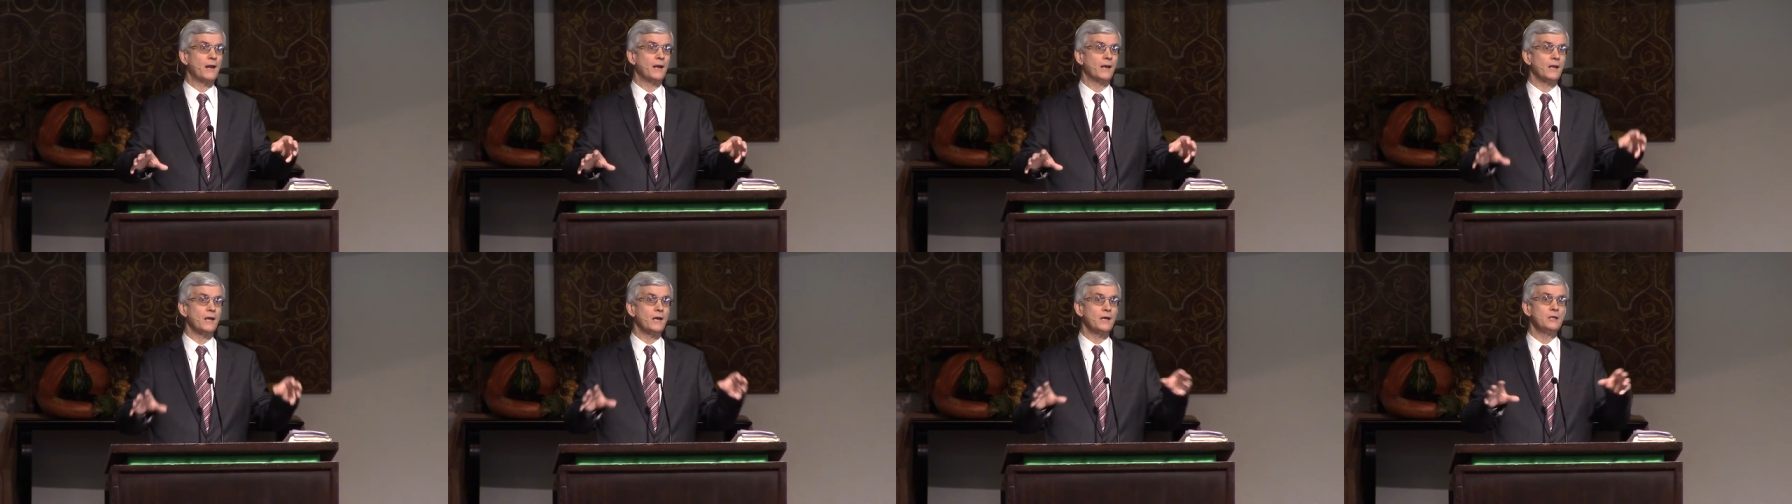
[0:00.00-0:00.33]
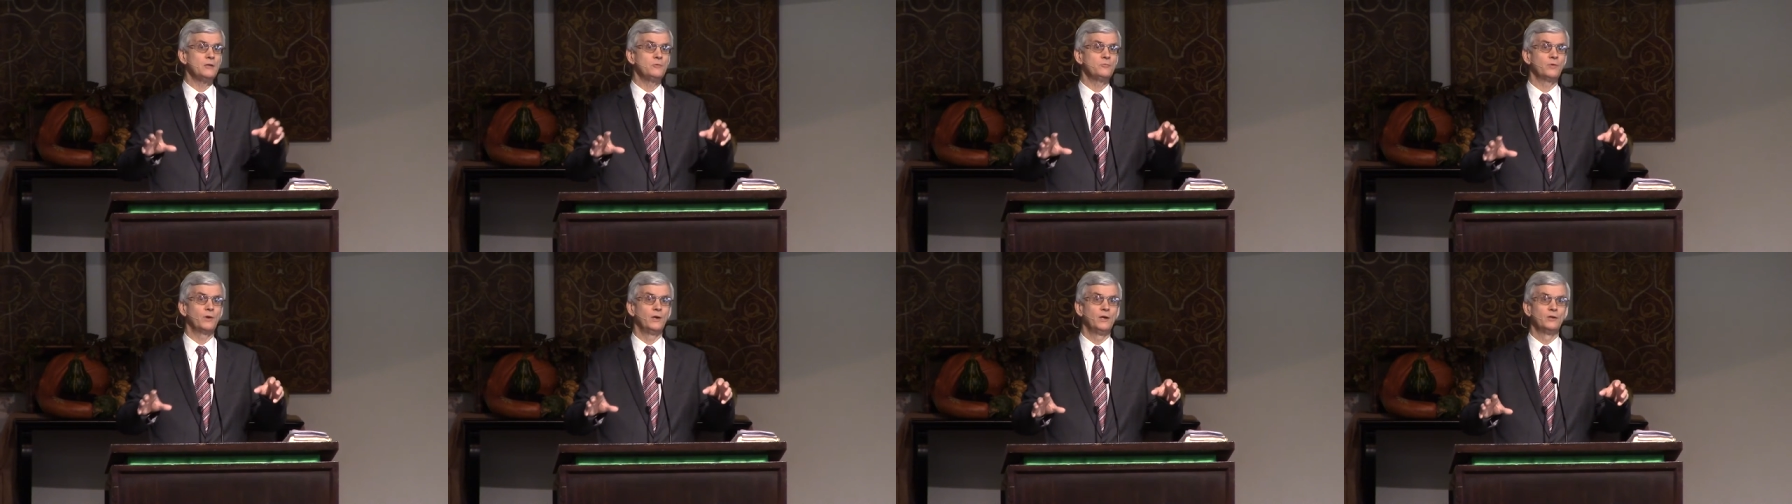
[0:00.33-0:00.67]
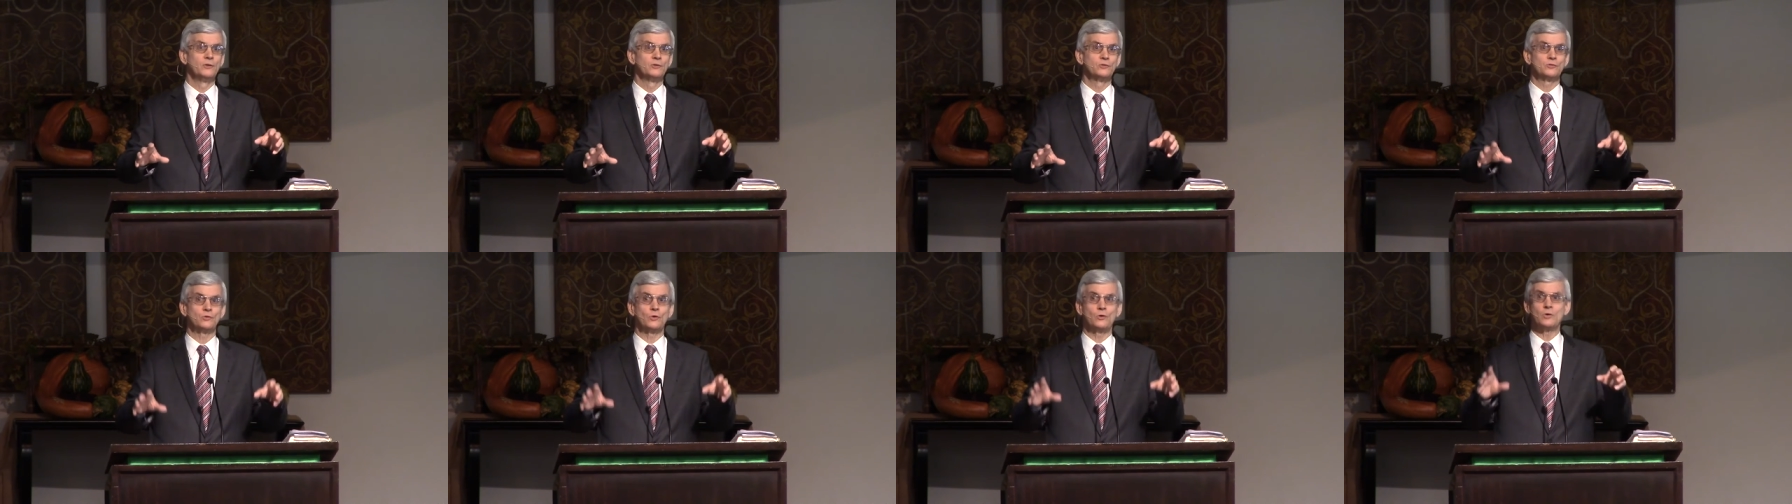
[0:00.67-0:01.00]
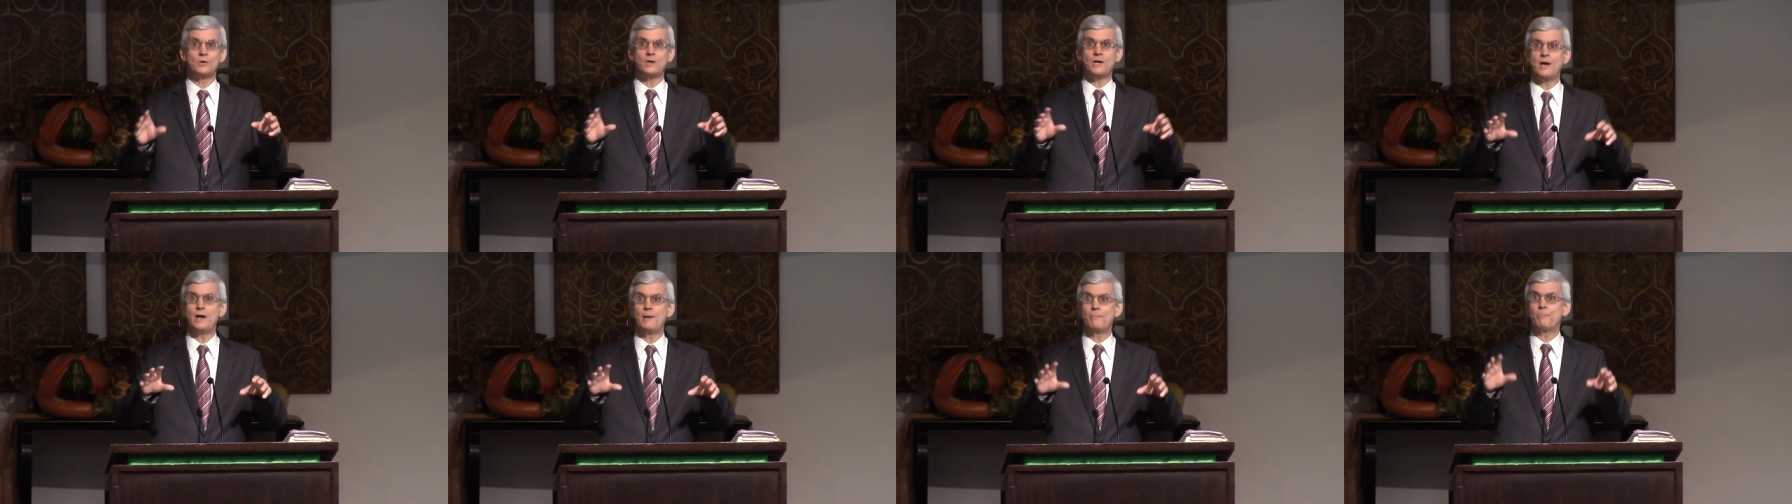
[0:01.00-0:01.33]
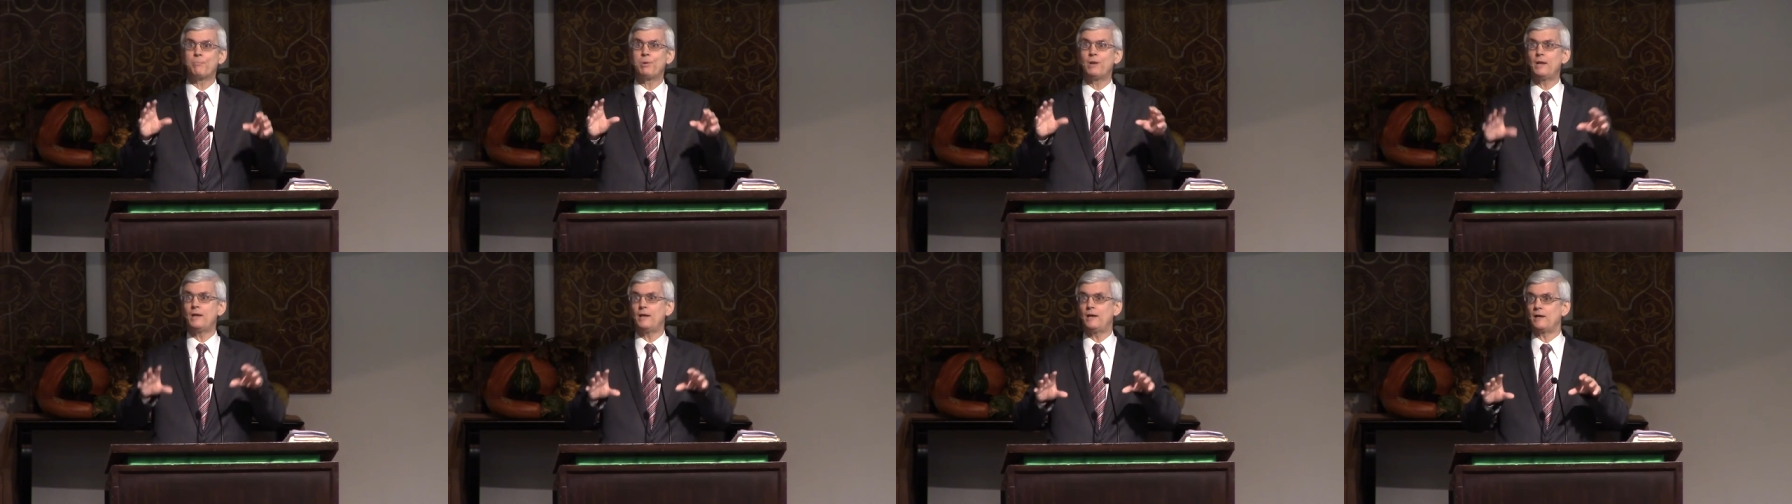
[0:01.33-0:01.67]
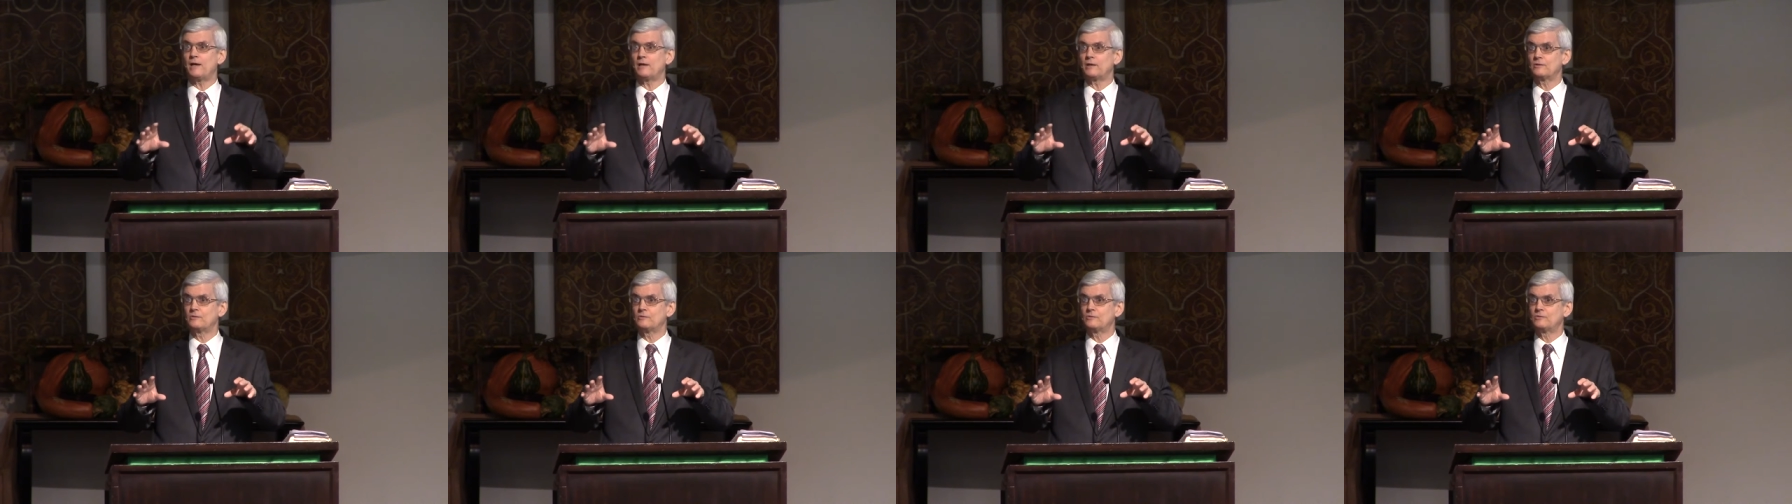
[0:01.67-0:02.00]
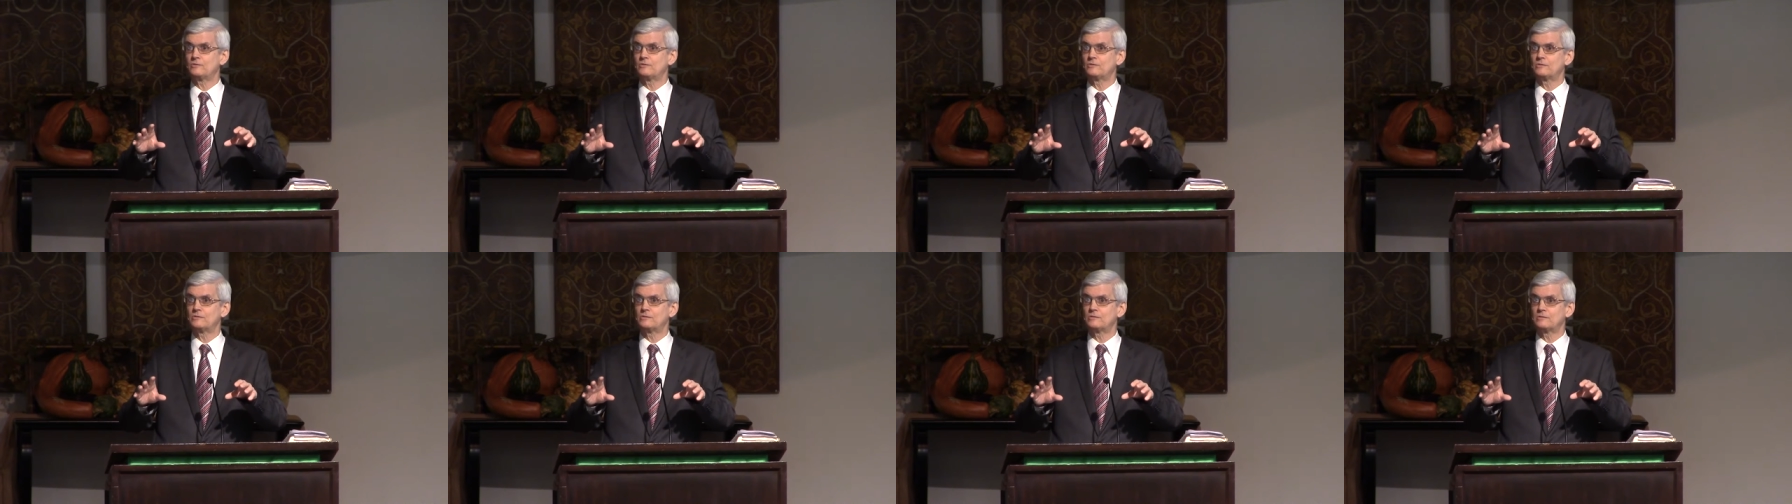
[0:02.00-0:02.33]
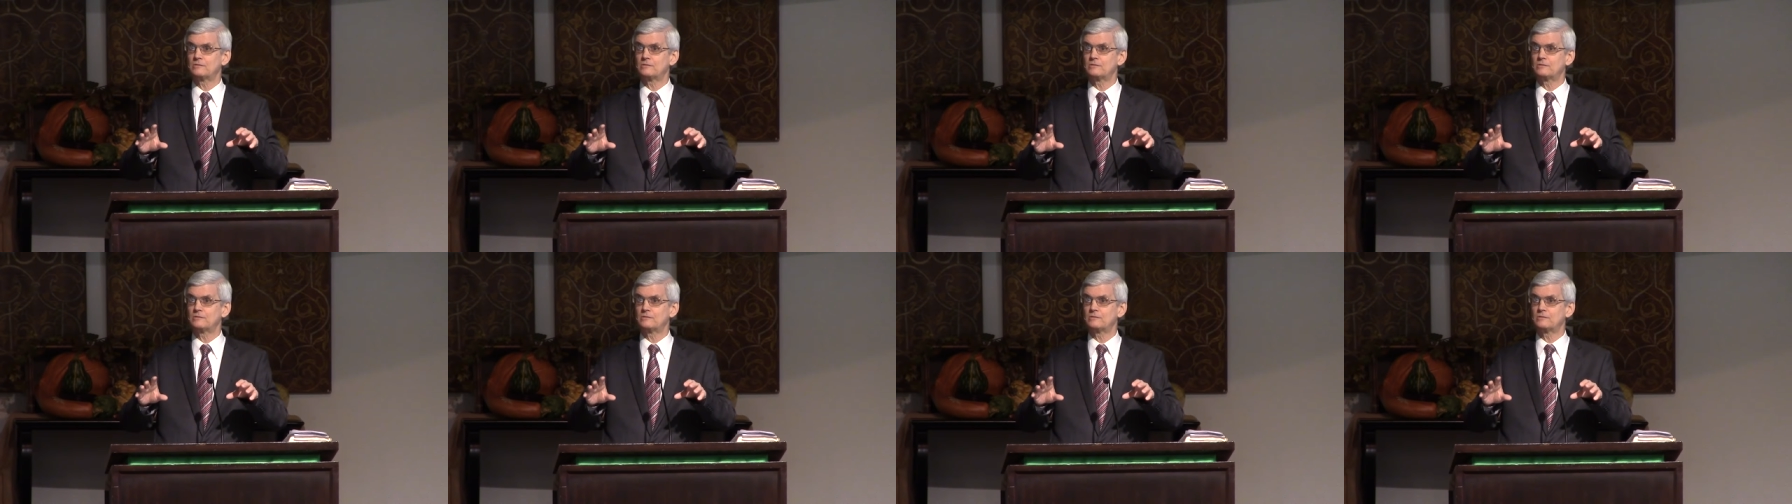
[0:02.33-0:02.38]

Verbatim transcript: life so complex.